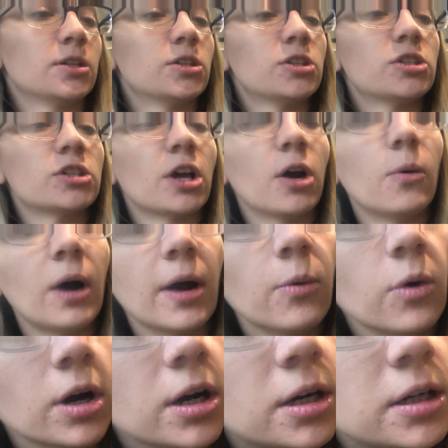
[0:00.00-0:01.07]
so I
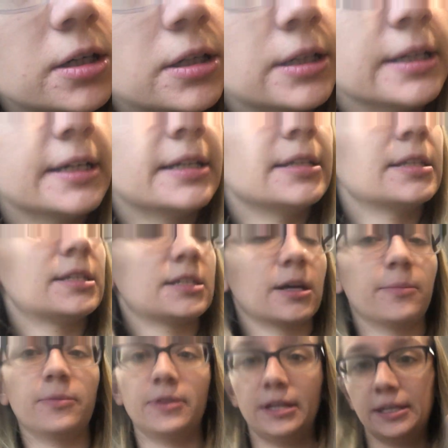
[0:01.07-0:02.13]
work on
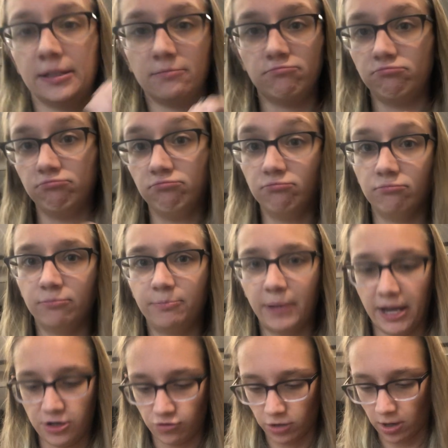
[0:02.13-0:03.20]
something
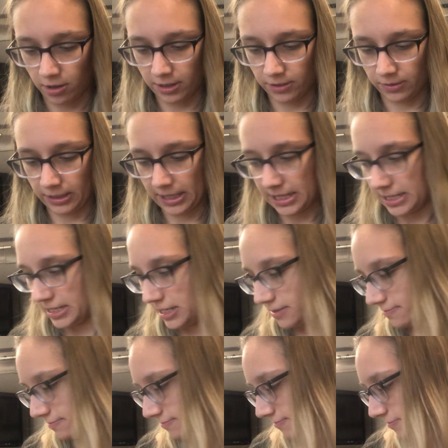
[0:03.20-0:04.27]
patriotic related.
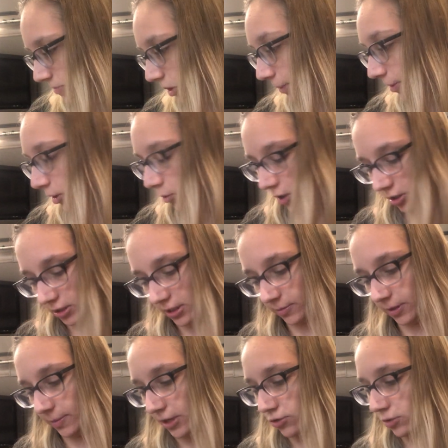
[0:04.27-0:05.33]
I'm going to work on
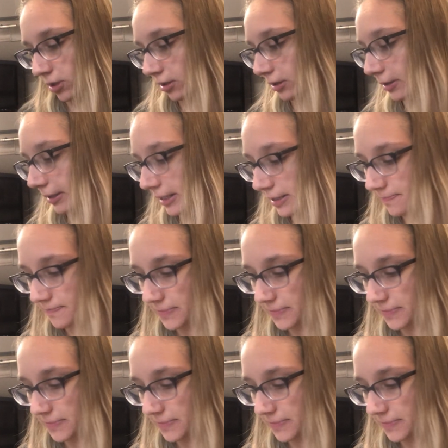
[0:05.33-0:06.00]
something patriotic related.